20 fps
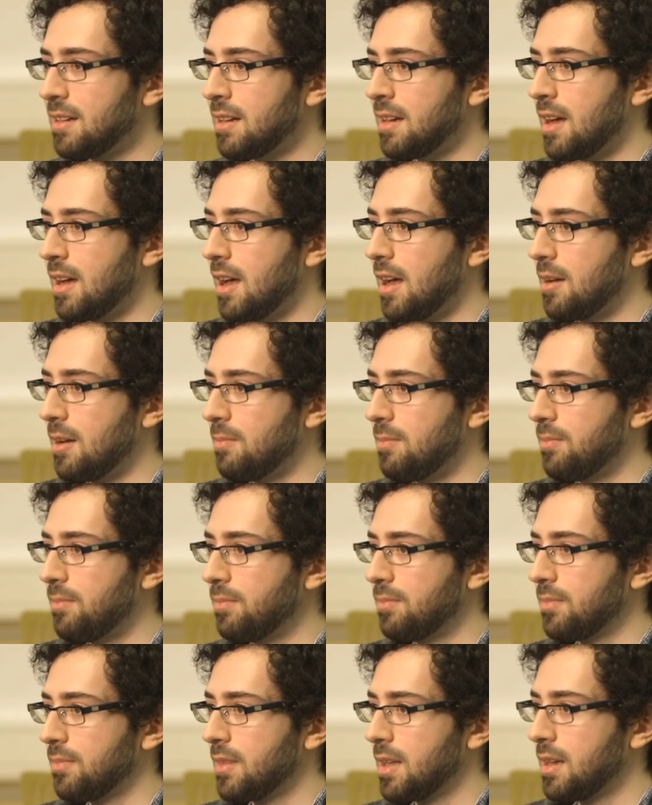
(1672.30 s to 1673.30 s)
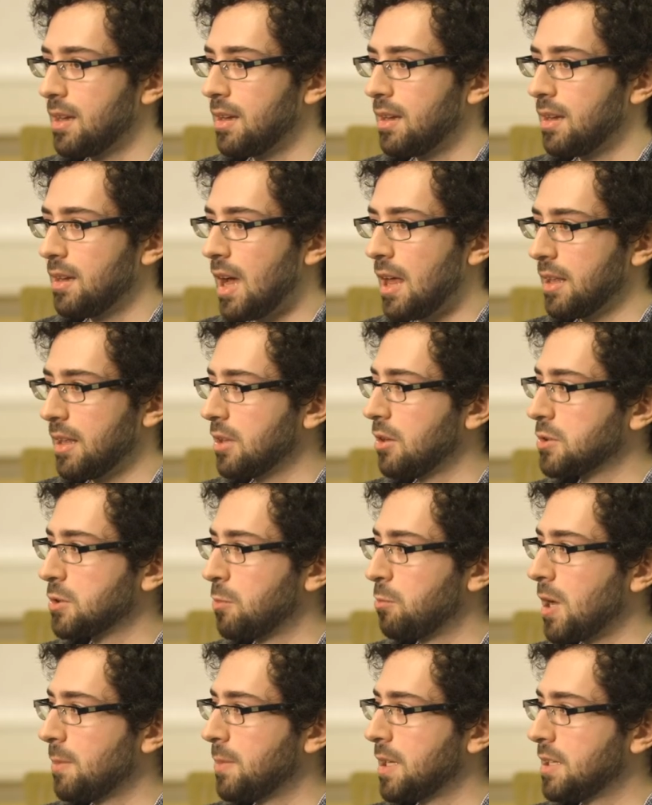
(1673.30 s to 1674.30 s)
Um, I think those are
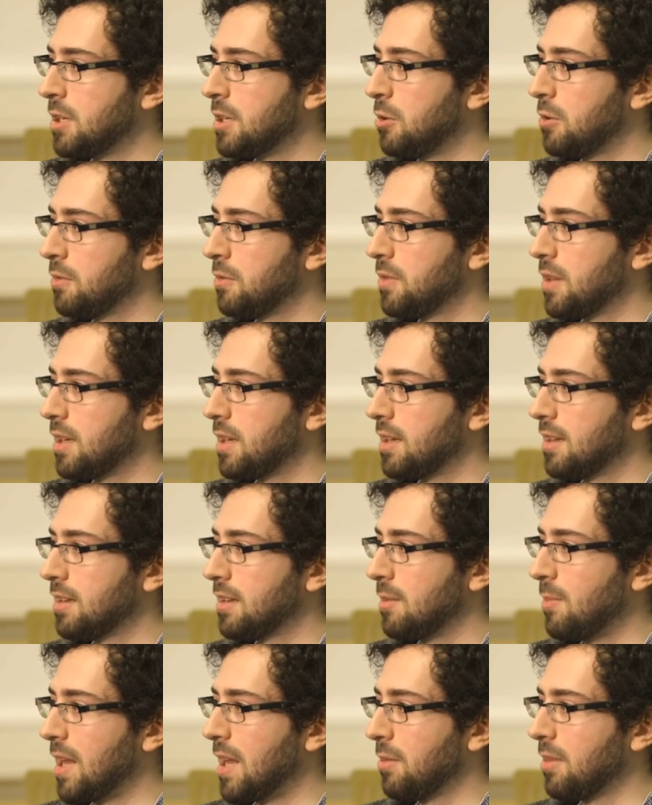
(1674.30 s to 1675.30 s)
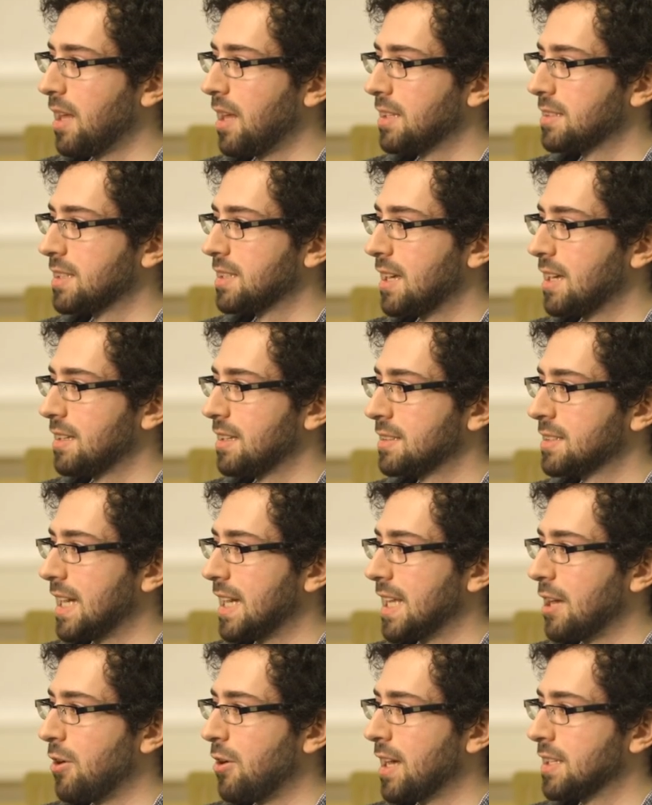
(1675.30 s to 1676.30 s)
probably two of the the main things that
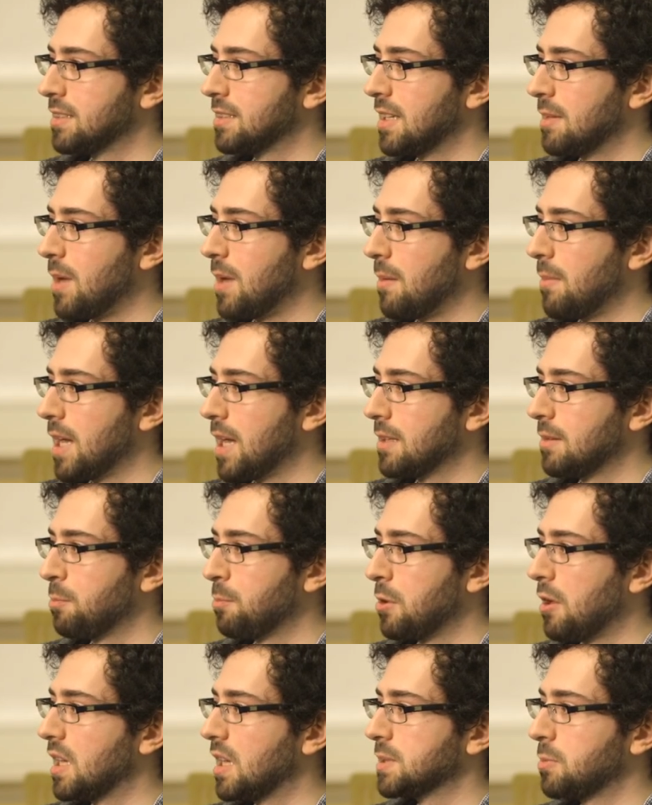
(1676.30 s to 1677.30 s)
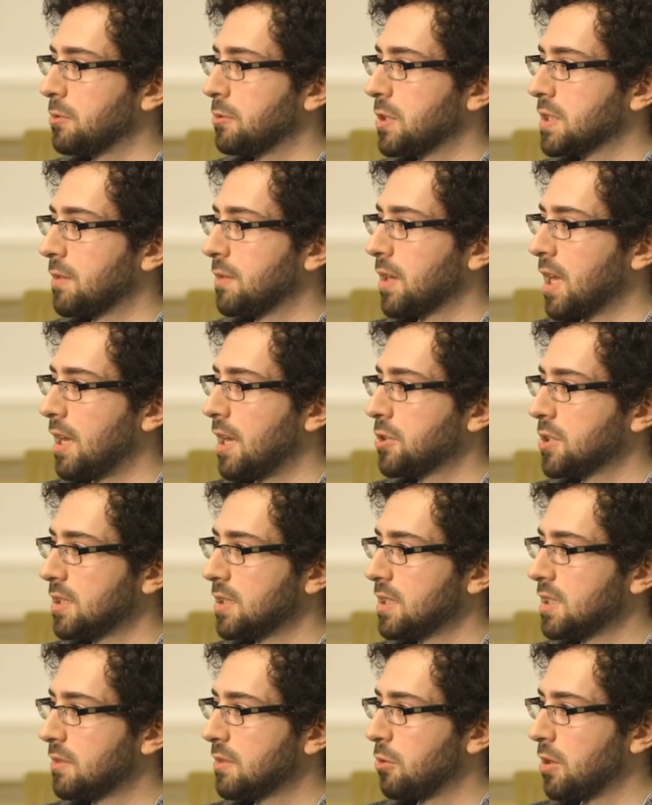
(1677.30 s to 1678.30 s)
stand out as in my mind plausible
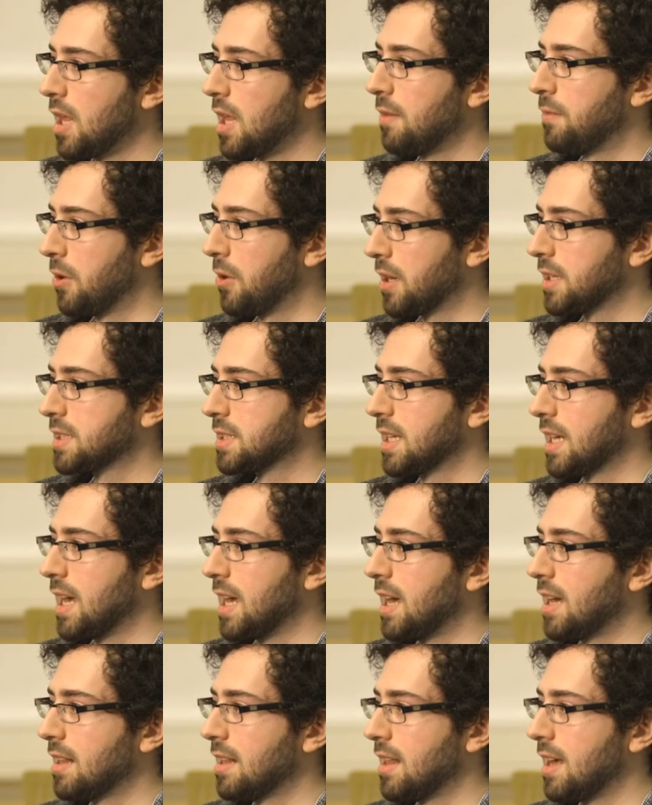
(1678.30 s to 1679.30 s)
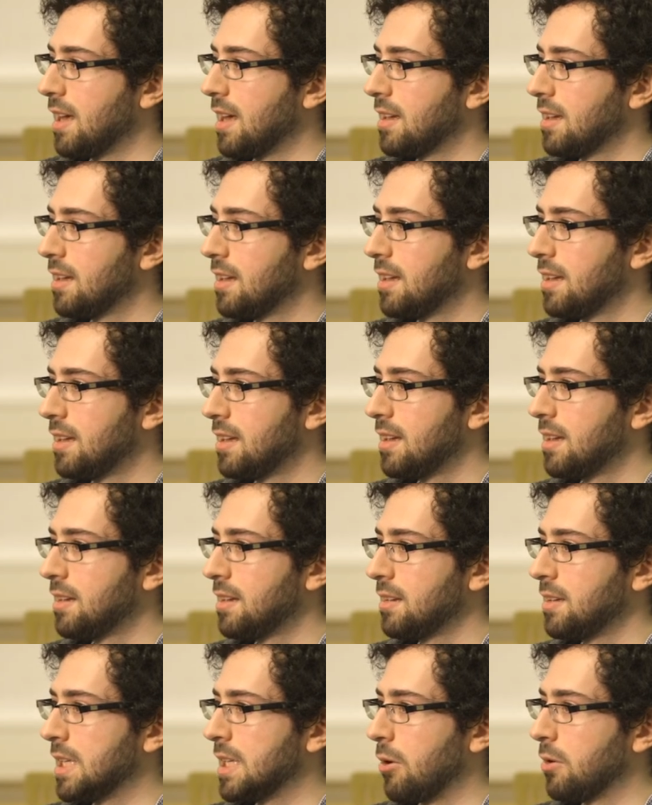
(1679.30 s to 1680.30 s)
justifications for a lot of focus in AI that
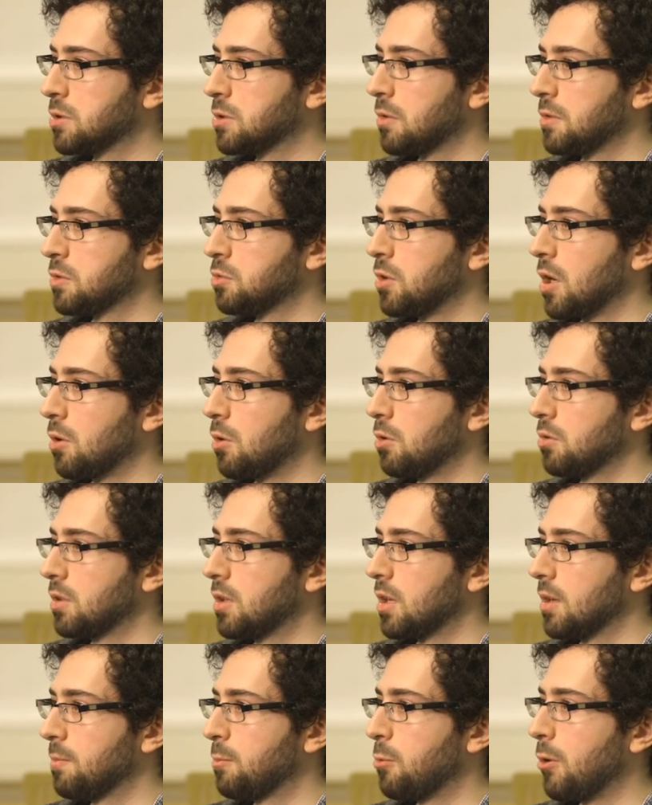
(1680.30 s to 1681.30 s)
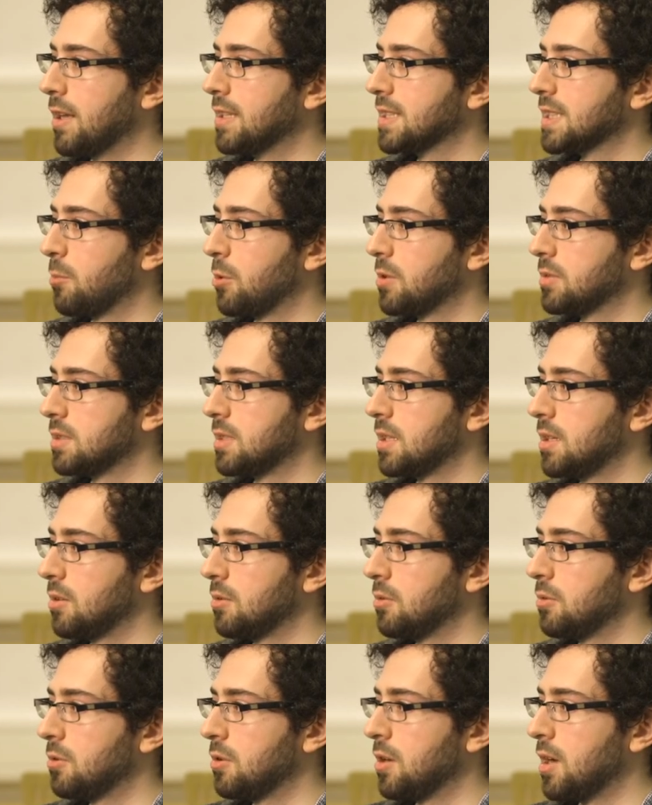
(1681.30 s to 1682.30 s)
you know I would sort of struggle to point someone
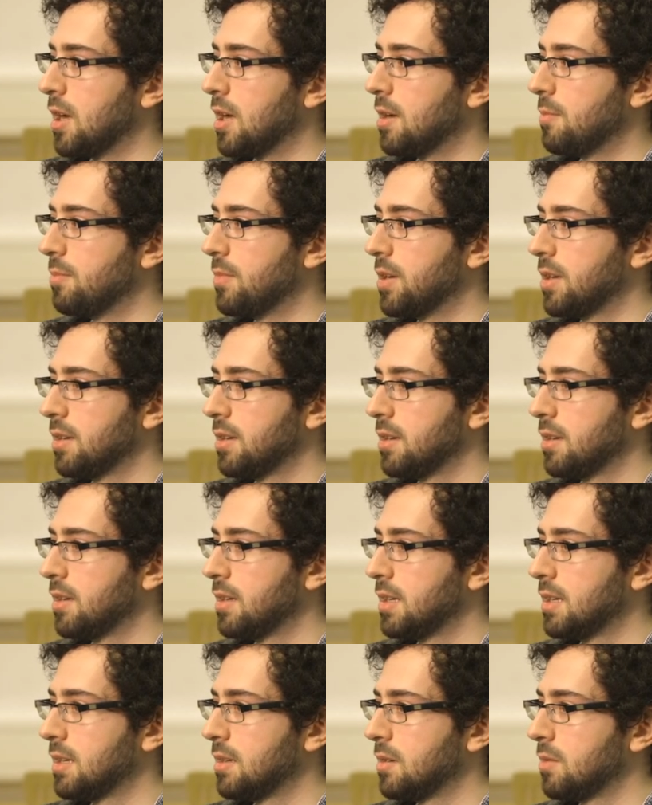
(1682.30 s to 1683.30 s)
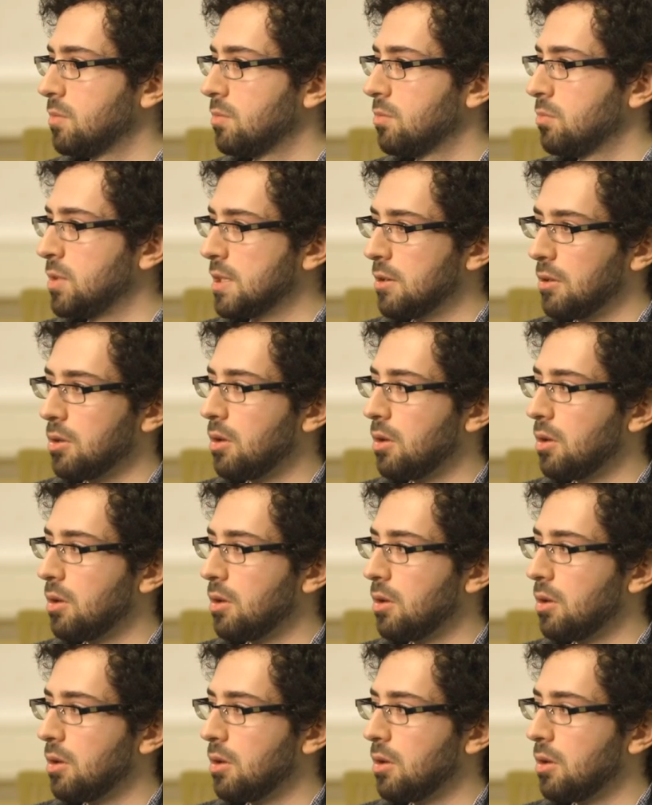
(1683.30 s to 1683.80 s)
to. Um, you know,